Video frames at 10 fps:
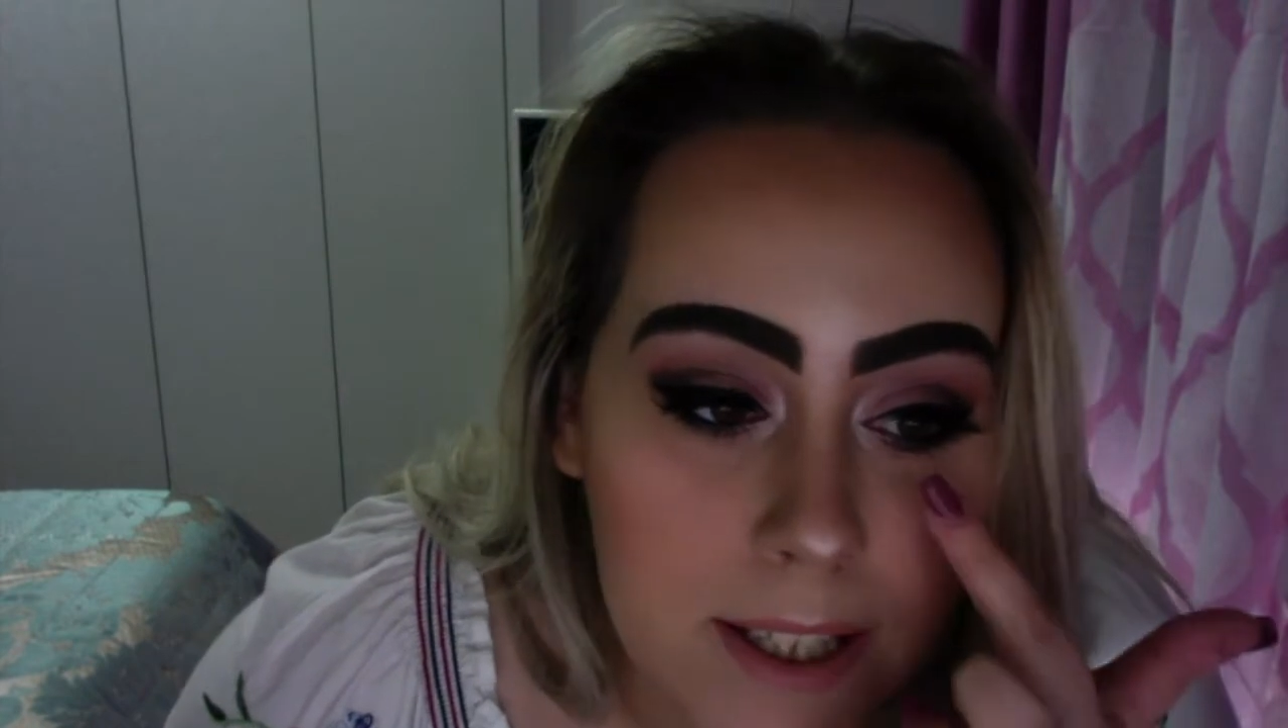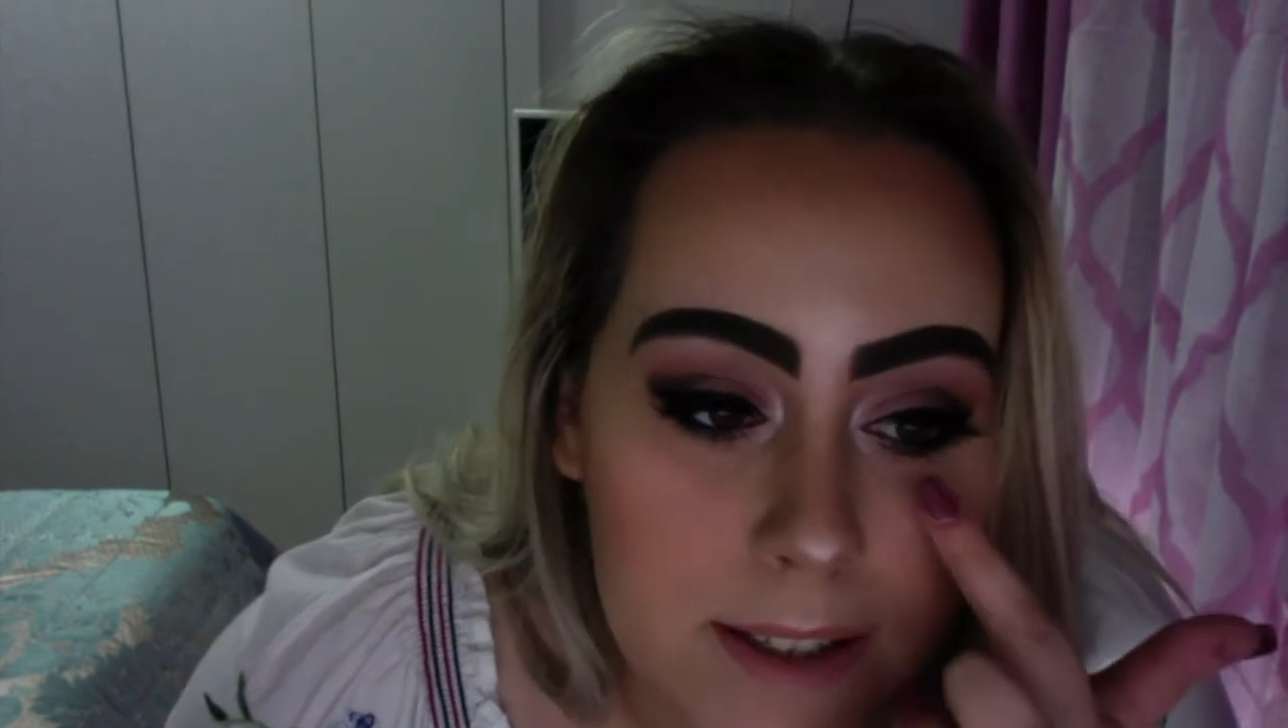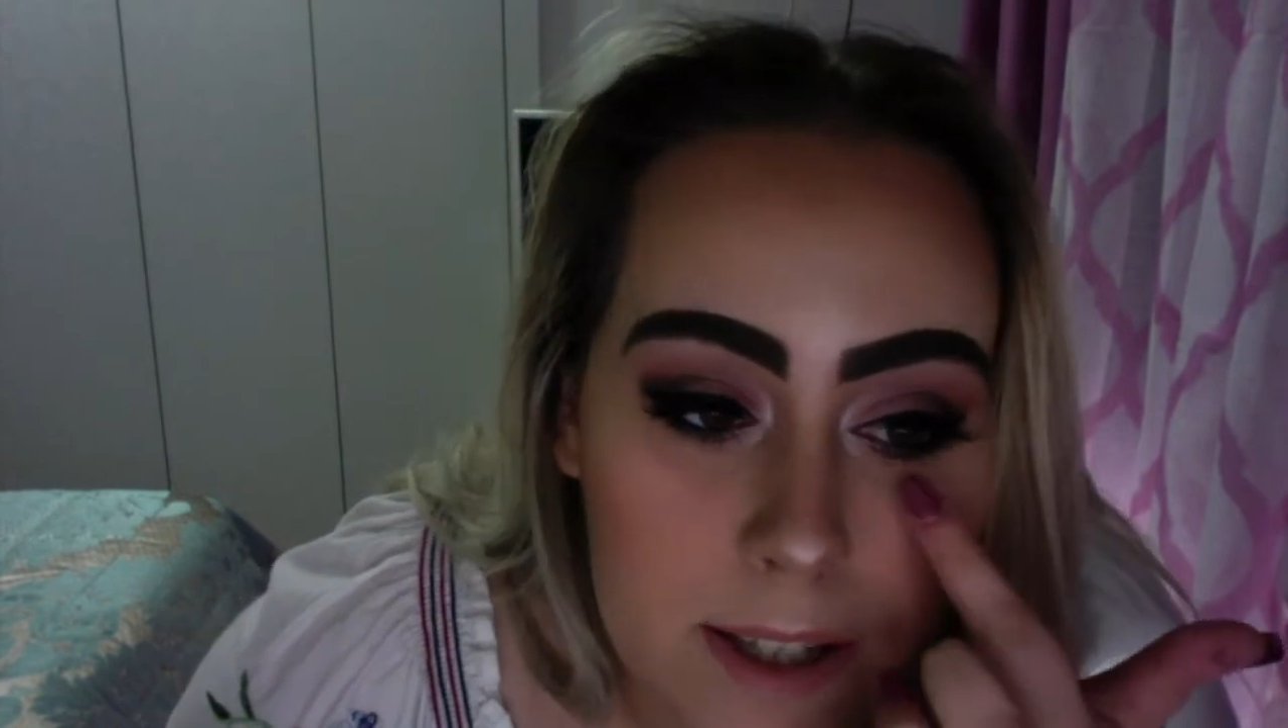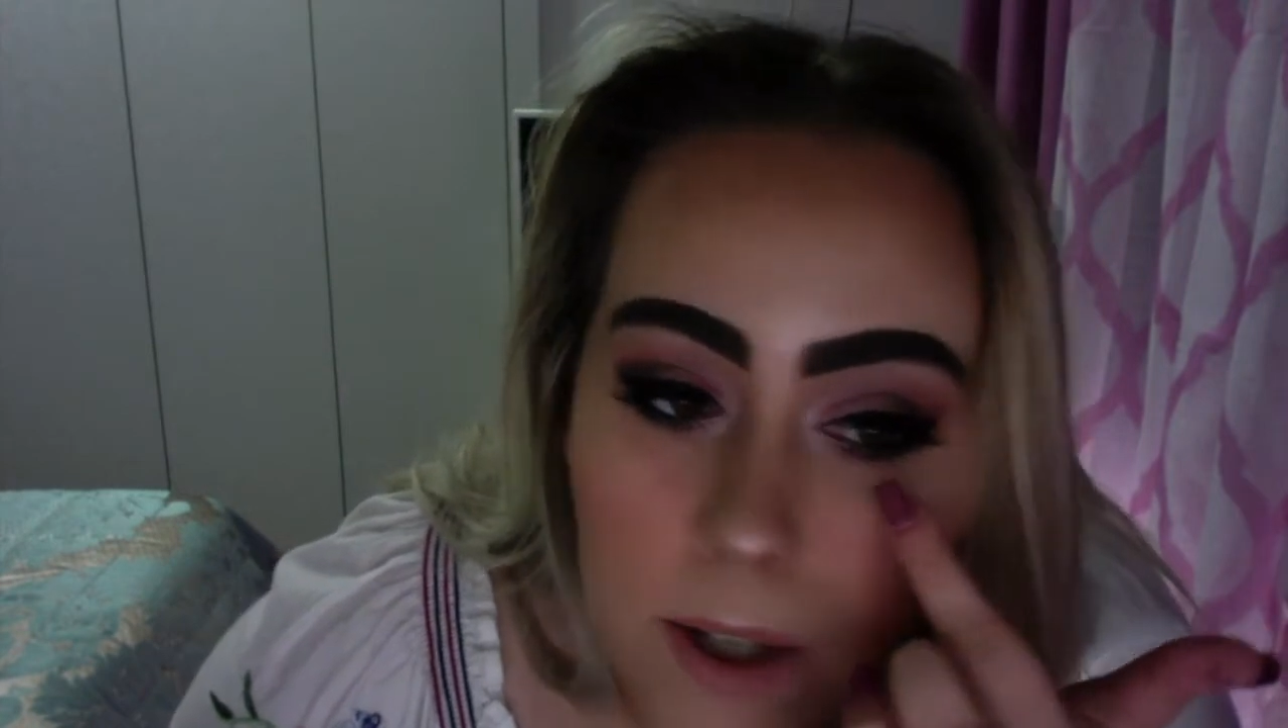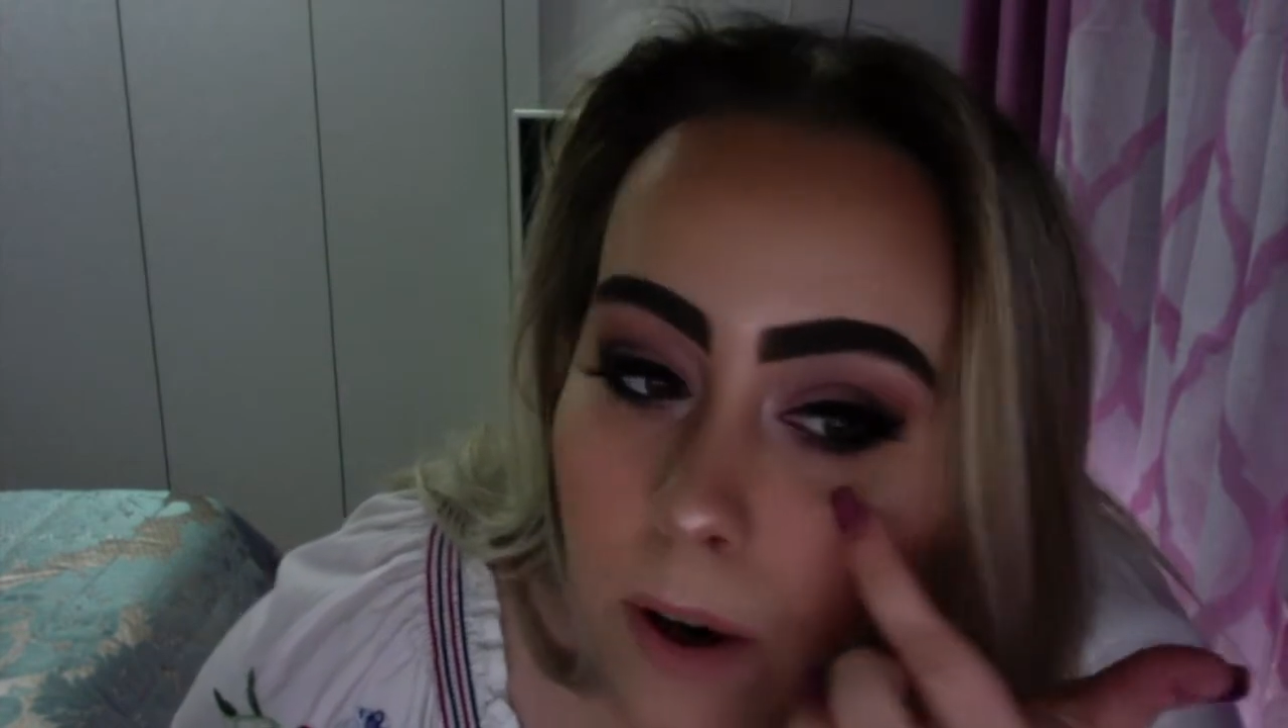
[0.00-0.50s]

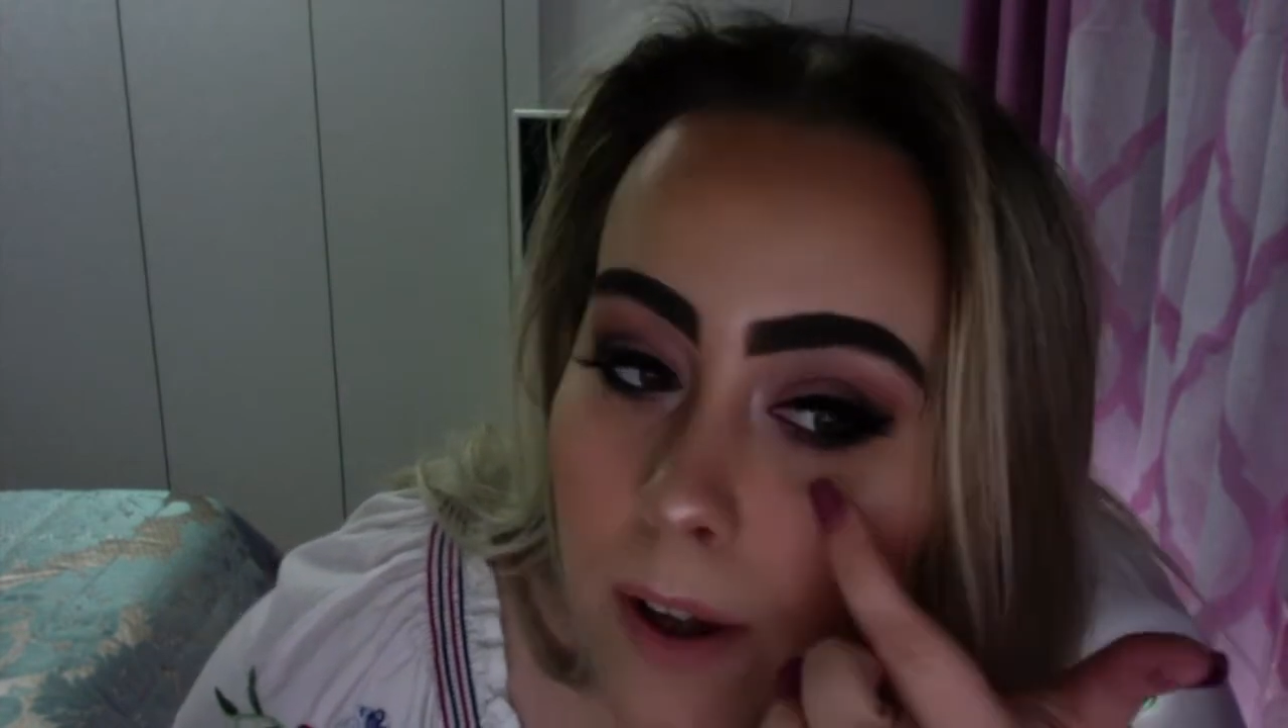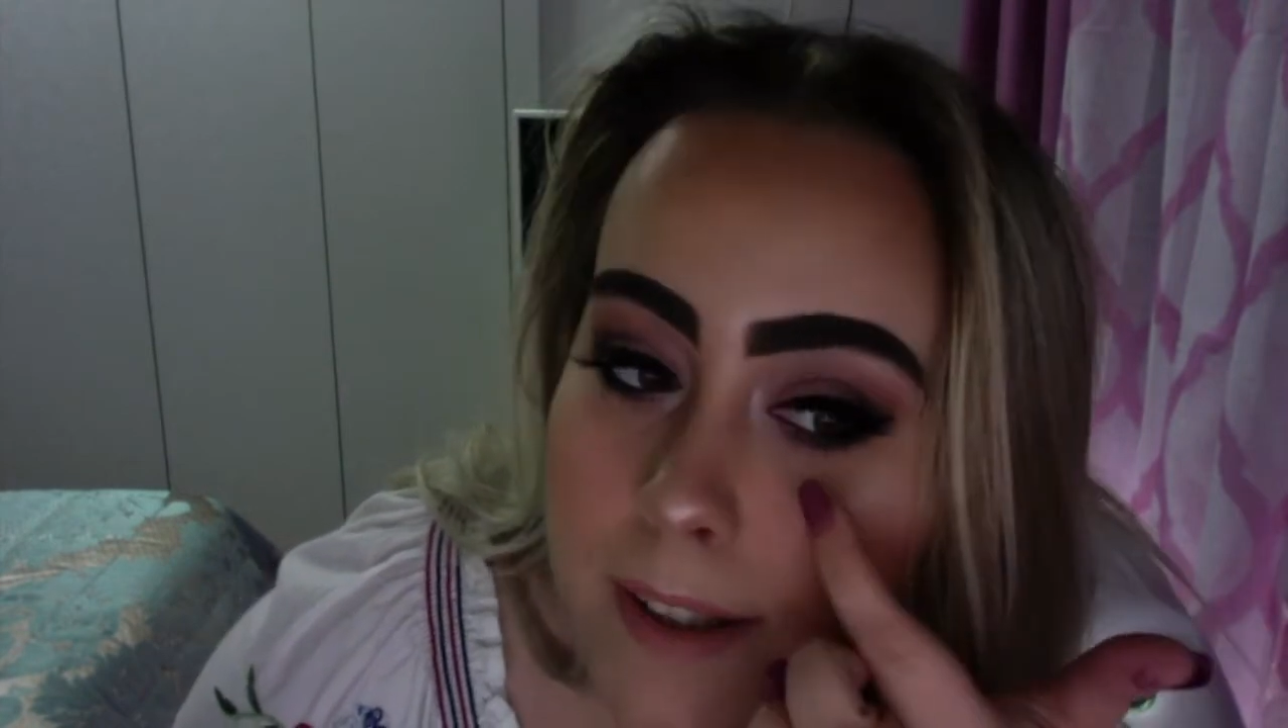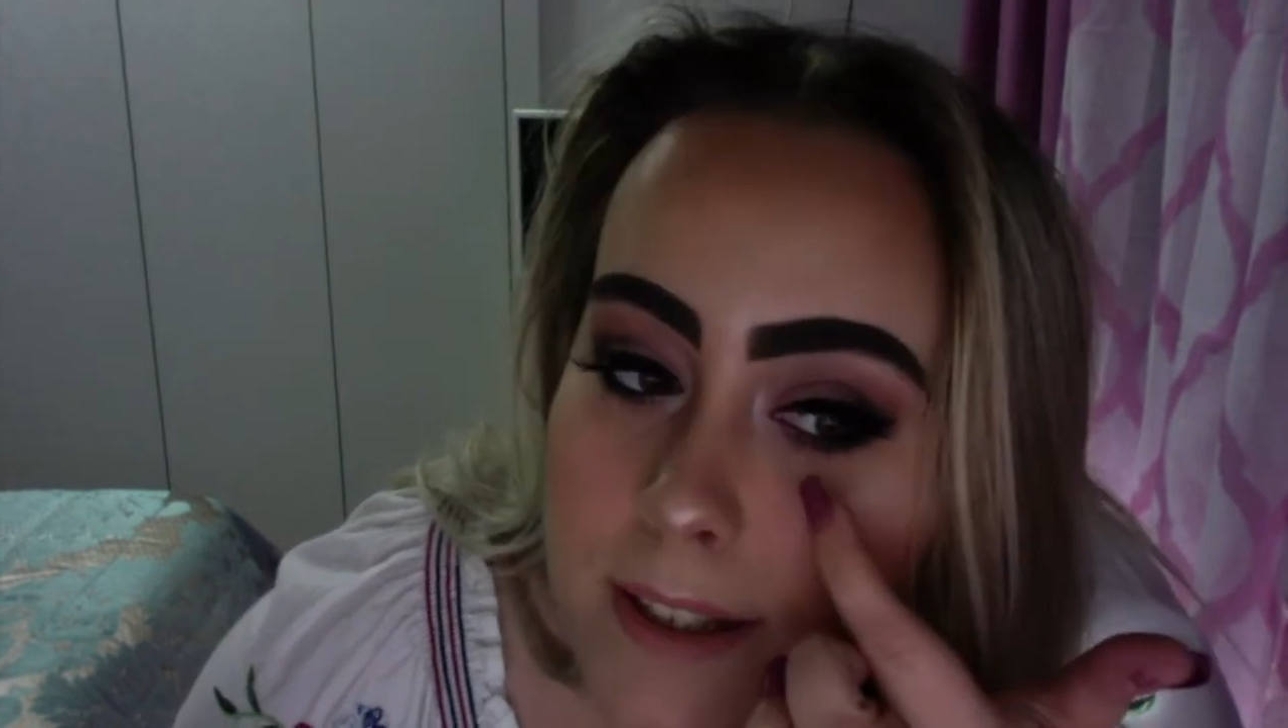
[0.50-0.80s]
This here on